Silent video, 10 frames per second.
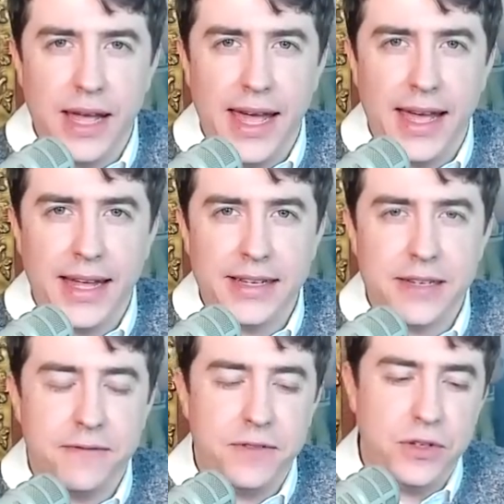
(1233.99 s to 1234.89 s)
and
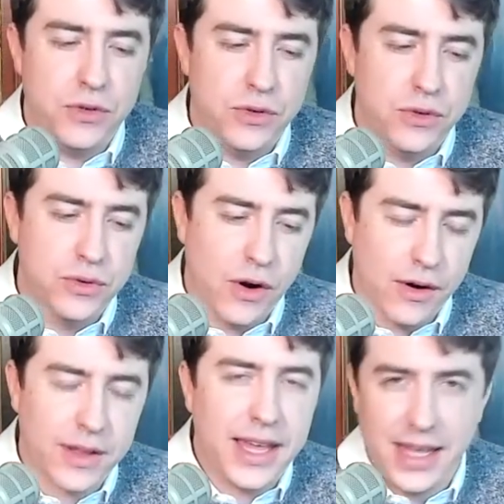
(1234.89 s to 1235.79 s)
if you
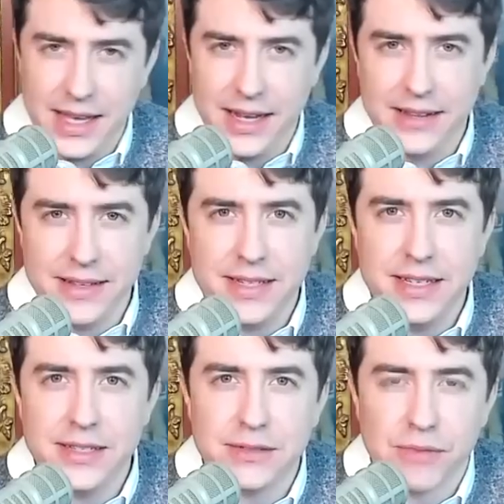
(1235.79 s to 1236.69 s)
are kicking it in the
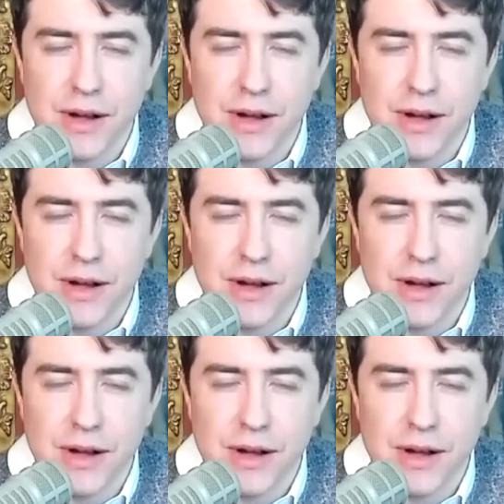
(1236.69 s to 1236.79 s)
teeth,